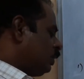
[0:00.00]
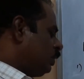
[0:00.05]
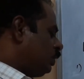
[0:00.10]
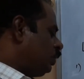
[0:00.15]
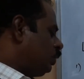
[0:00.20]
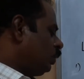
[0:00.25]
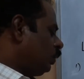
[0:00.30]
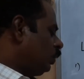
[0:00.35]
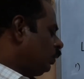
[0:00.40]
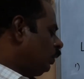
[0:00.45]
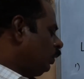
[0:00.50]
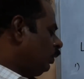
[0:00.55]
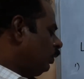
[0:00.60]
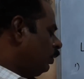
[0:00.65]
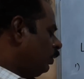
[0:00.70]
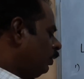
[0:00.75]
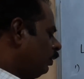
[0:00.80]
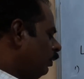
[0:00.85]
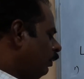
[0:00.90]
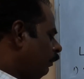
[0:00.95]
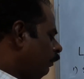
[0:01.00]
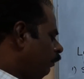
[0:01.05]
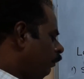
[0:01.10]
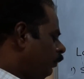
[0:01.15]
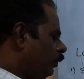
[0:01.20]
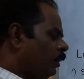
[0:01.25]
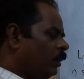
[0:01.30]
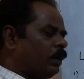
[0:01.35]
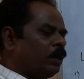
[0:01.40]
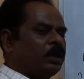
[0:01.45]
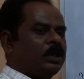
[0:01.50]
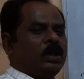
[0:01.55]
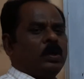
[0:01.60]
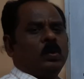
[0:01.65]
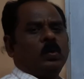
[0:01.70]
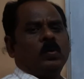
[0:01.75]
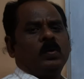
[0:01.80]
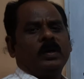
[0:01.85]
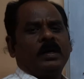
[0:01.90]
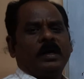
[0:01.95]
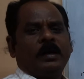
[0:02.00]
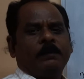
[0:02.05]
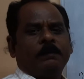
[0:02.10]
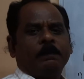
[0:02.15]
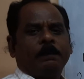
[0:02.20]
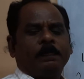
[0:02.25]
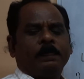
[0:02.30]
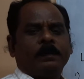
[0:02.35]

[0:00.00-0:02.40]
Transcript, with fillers: joule per kilogram.